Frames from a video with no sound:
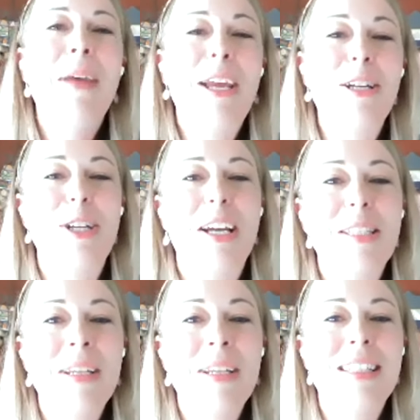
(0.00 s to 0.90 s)
I can make
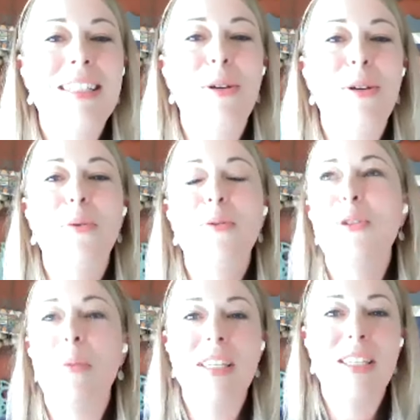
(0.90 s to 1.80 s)
adjustments to
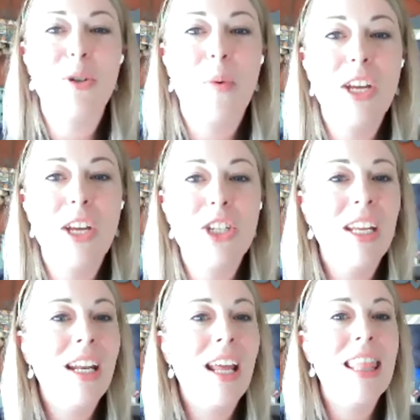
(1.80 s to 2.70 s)
suit my
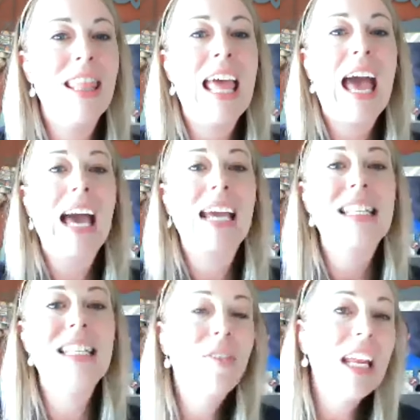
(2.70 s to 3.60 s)
situation and the
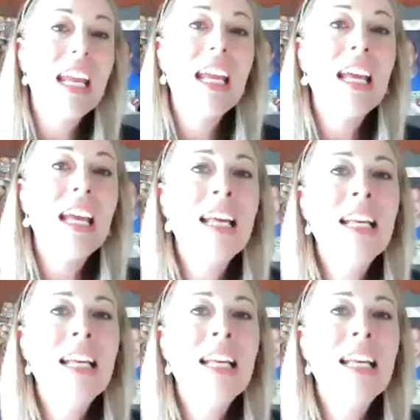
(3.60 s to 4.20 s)
activity